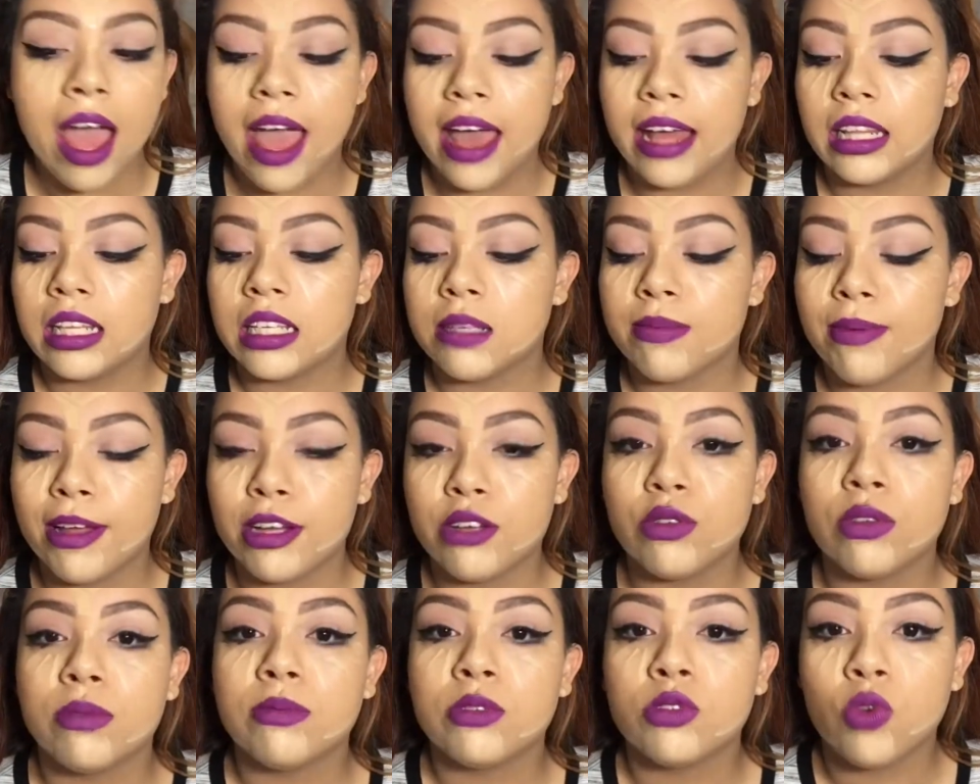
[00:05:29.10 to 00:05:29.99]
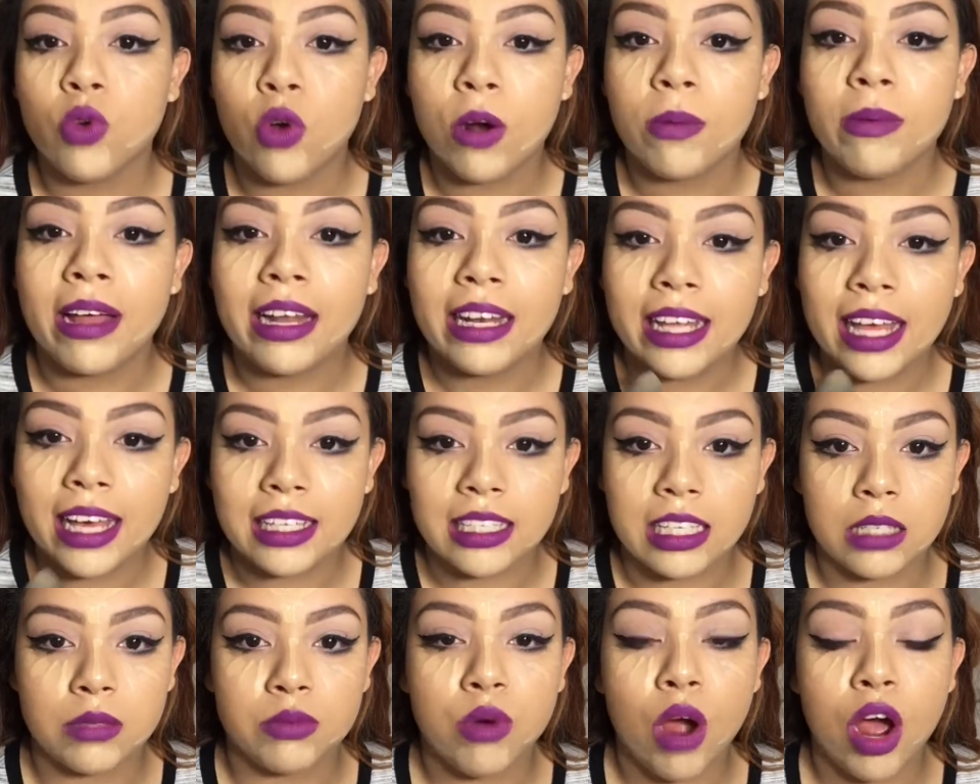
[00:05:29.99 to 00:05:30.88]
and the sponge will absorb any
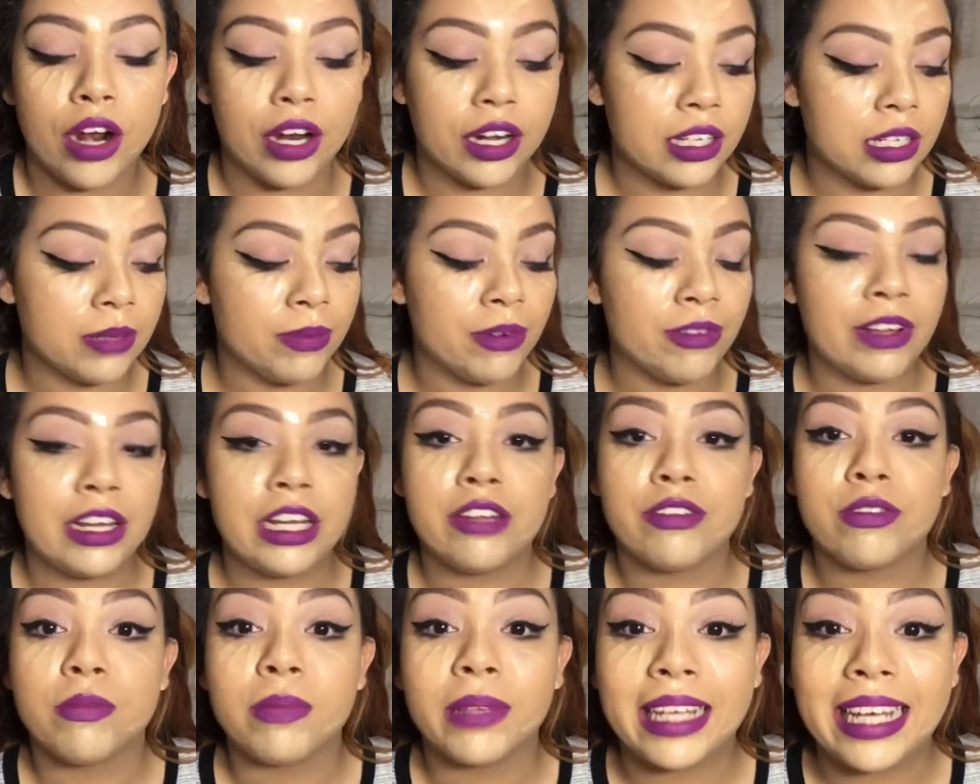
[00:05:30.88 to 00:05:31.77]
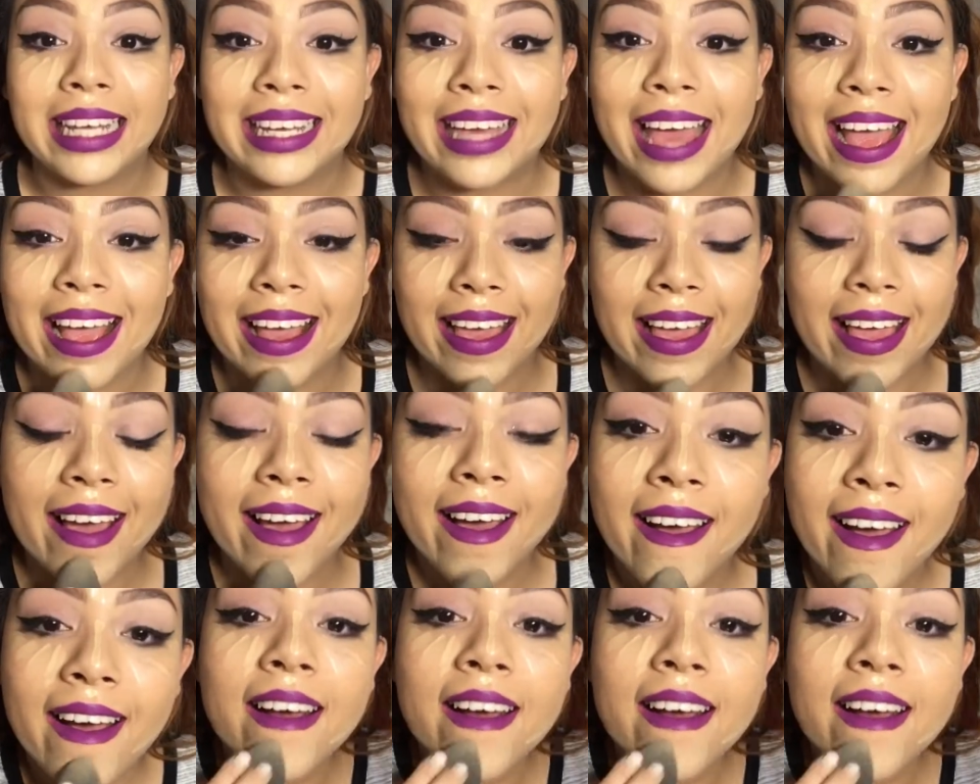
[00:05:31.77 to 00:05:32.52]
excess product to prevent you from looking cakey.